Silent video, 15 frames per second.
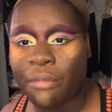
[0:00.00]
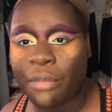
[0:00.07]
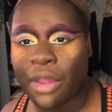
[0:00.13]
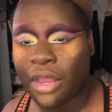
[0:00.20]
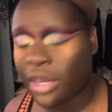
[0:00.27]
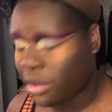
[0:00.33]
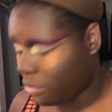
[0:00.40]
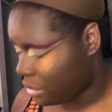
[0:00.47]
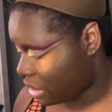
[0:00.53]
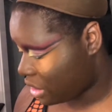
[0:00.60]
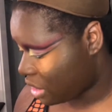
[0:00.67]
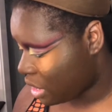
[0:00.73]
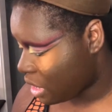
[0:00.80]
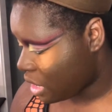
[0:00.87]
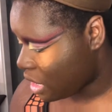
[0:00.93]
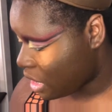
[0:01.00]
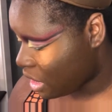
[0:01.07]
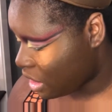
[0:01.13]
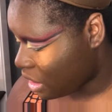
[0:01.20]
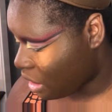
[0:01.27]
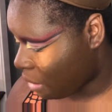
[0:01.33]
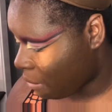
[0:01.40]
But anyways,
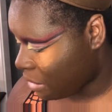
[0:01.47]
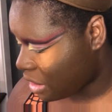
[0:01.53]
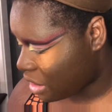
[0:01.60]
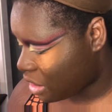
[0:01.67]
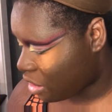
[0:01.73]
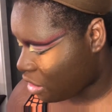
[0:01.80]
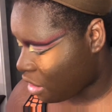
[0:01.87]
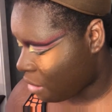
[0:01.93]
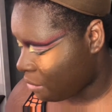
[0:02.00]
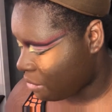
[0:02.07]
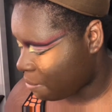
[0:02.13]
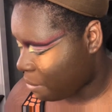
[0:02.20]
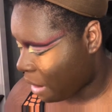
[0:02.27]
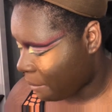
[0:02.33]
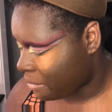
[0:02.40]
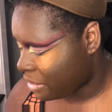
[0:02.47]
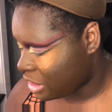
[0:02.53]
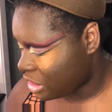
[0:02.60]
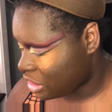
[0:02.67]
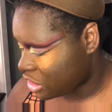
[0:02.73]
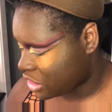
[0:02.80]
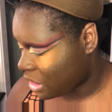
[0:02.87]
I'm going to come and pop in a
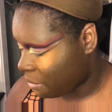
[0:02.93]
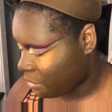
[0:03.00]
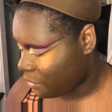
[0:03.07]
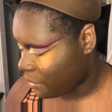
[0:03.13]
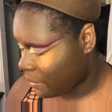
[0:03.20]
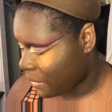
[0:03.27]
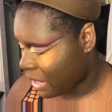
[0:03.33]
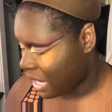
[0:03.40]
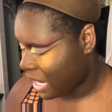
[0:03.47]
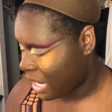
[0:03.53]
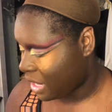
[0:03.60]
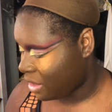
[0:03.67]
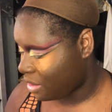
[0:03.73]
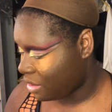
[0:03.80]
little shimmery red.